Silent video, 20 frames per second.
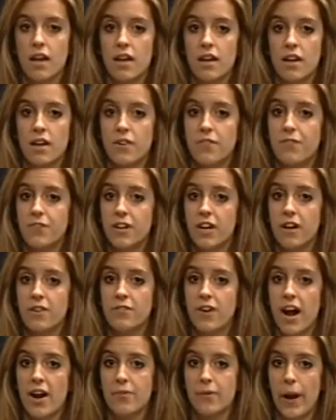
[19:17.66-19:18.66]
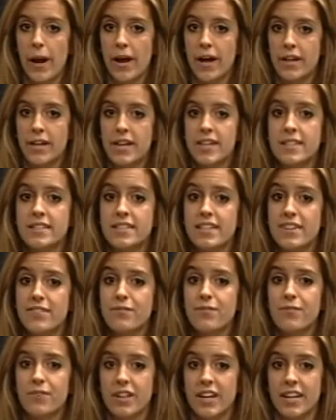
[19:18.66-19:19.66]
Fear of Iran is
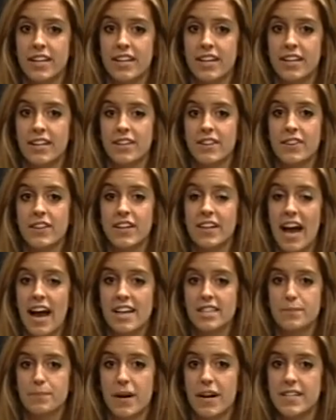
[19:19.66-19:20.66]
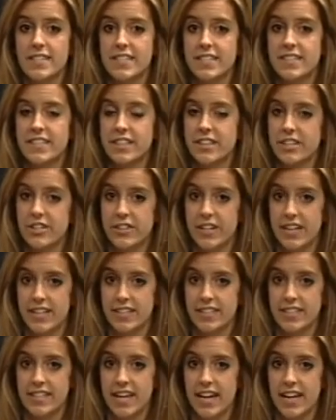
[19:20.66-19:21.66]
inflating the gas prices in the United
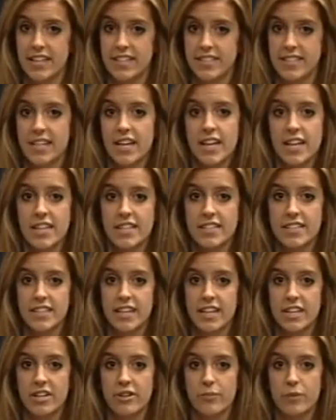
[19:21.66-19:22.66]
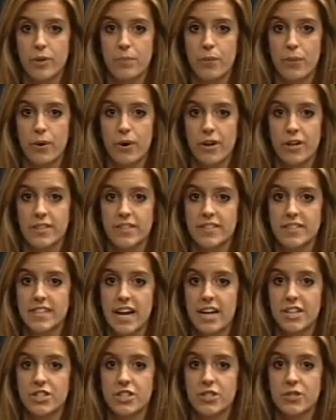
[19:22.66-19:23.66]
States. CNN reports
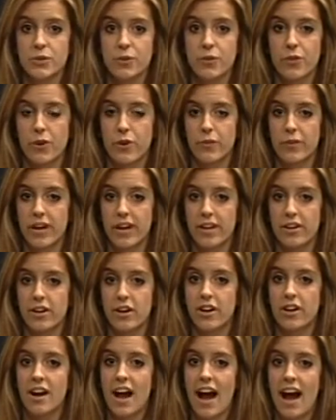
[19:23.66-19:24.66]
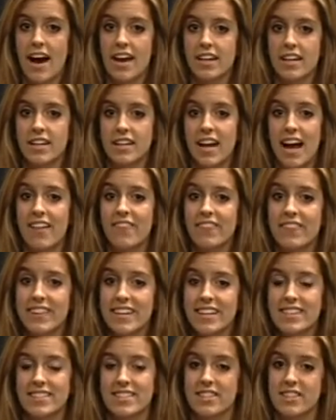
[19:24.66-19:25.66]
tensions with Iran are adding at
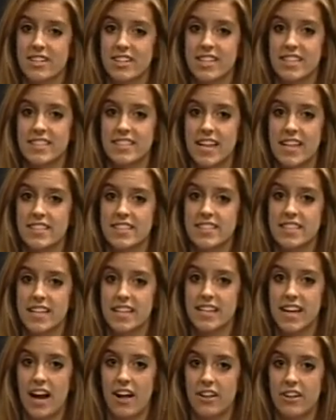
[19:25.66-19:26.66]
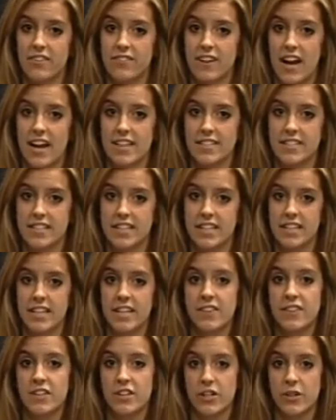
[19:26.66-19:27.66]
least 30 cents to a gallon of gasoline
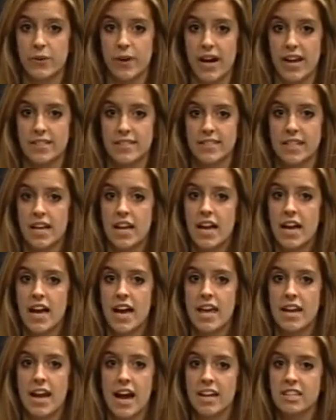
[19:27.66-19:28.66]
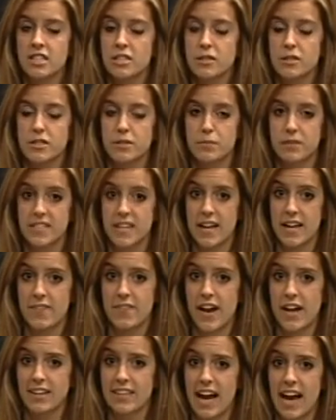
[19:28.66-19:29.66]
in the U.S., and experts say
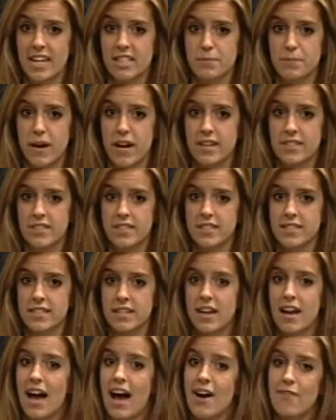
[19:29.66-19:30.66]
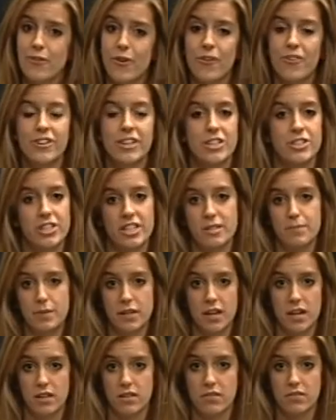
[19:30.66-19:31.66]
that gas prices have only just
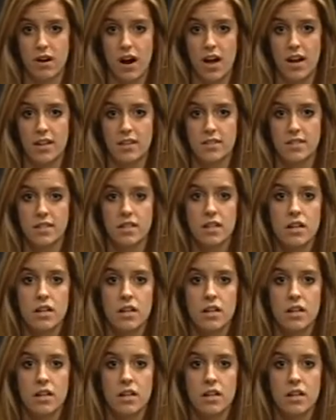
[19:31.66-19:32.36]
begun to rise.